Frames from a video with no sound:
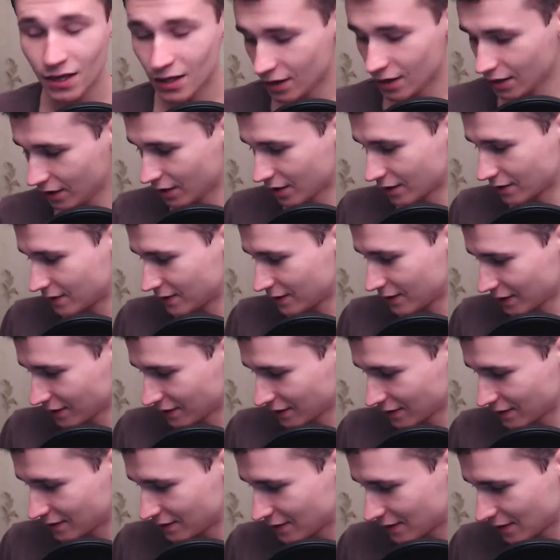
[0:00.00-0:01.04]
Yes, it
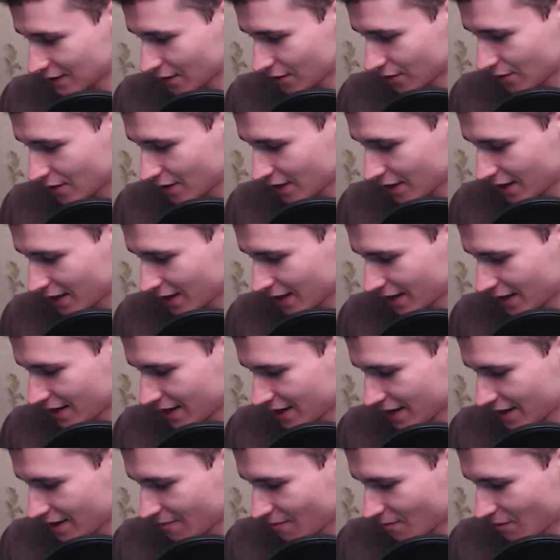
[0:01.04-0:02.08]
is uh, the
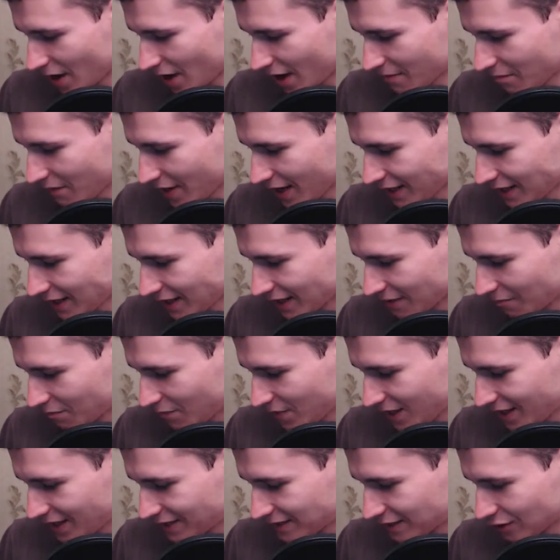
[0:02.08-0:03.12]
a manic
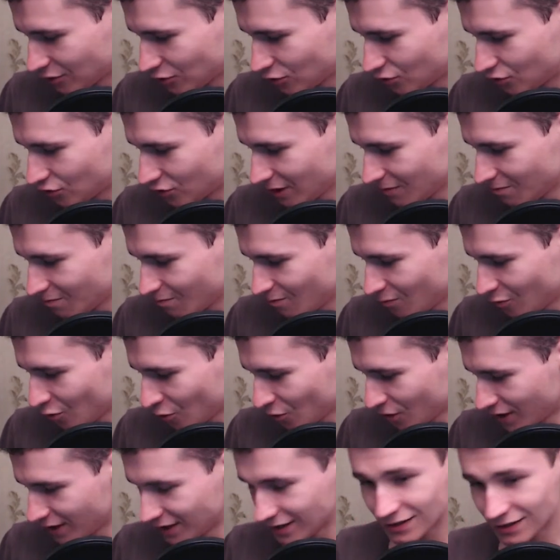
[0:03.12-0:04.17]
pixie dream
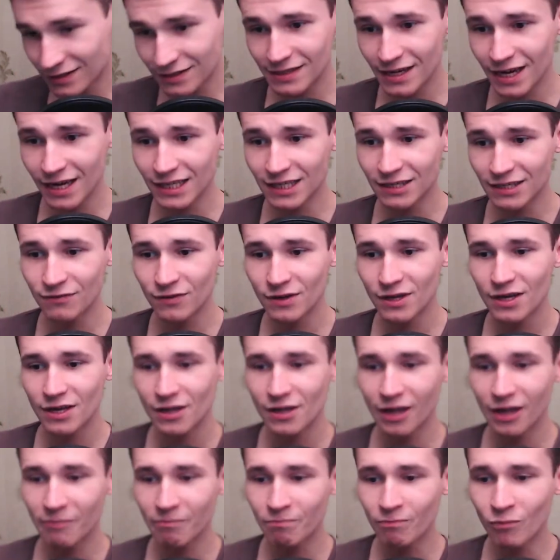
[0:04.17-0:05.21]
boy. It is kind of
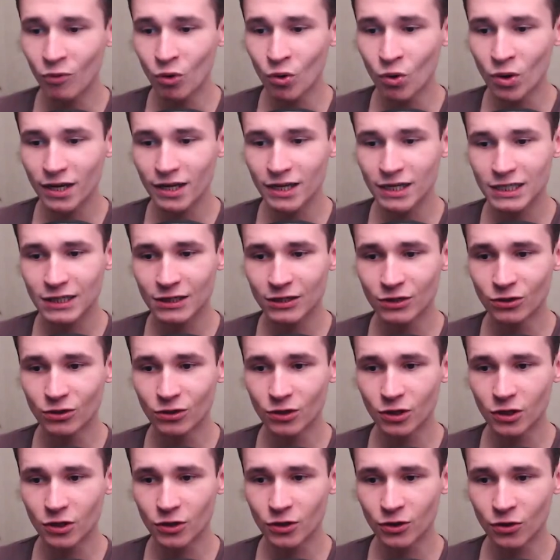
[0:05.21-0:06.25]
a boy
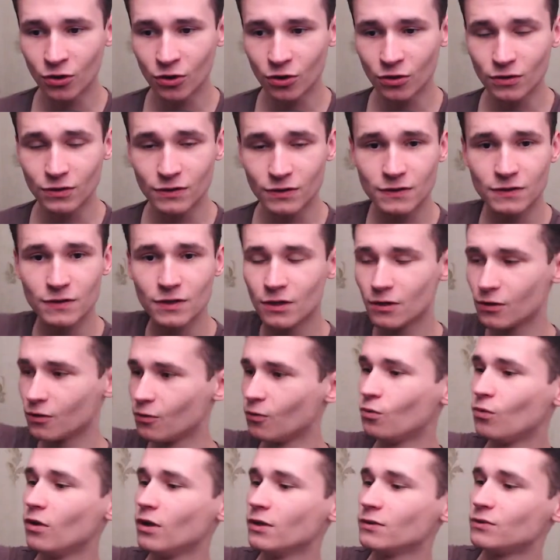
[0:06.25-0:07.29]
who girls
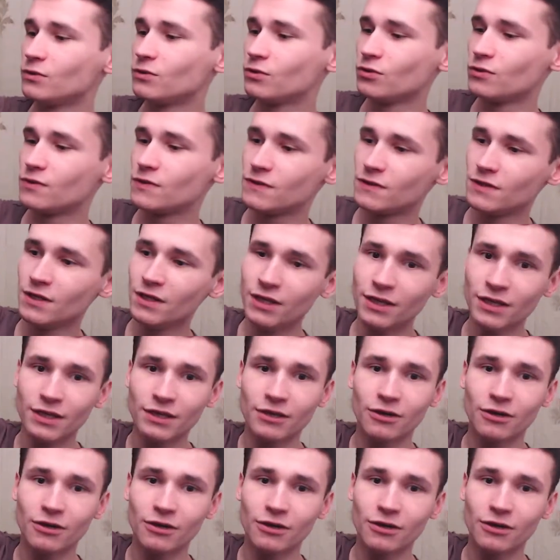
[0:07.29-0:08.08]
want to see